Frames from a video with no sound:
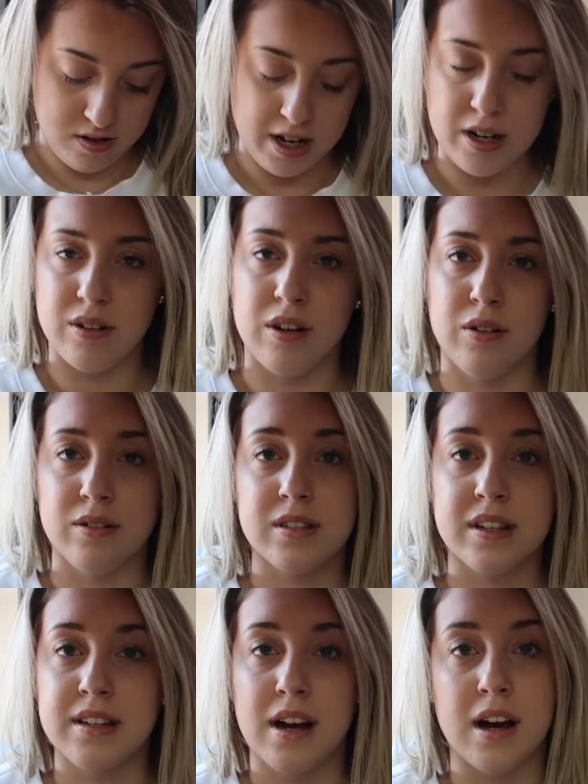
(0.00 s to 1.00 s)
I don't know, it's
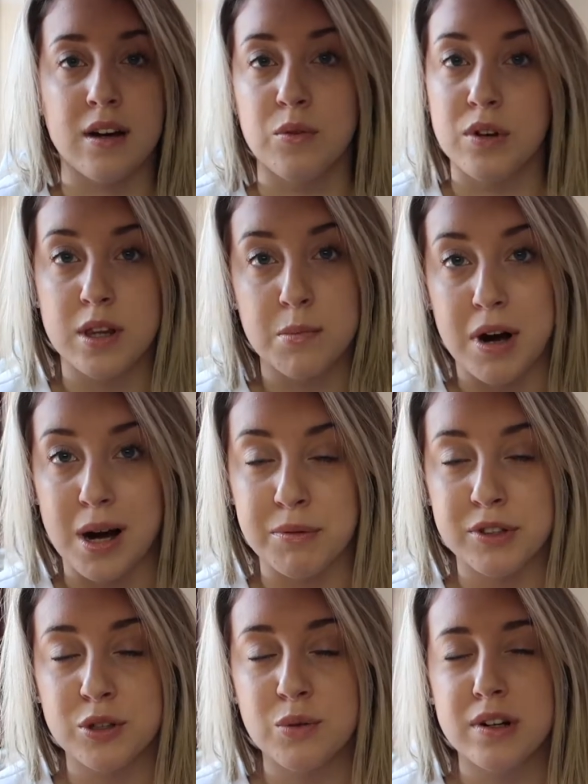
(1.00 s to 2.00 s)
like not one of the
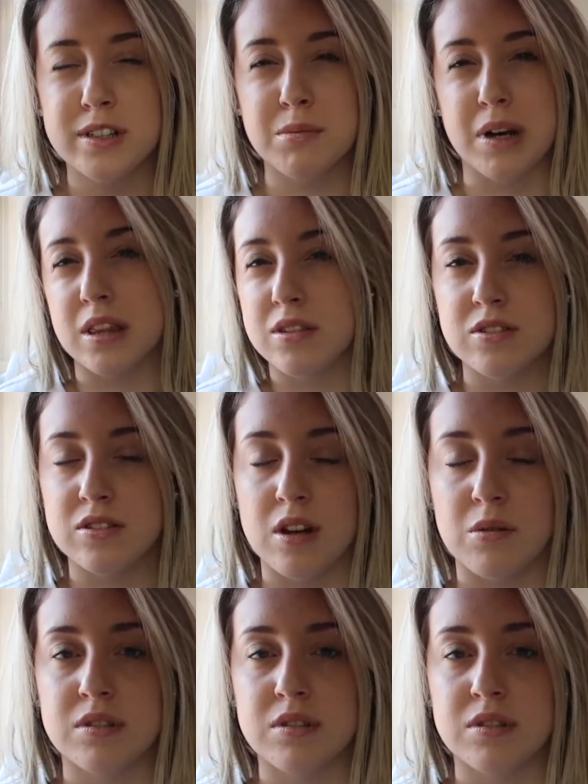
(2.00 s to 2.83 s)
popular ones, but I just thought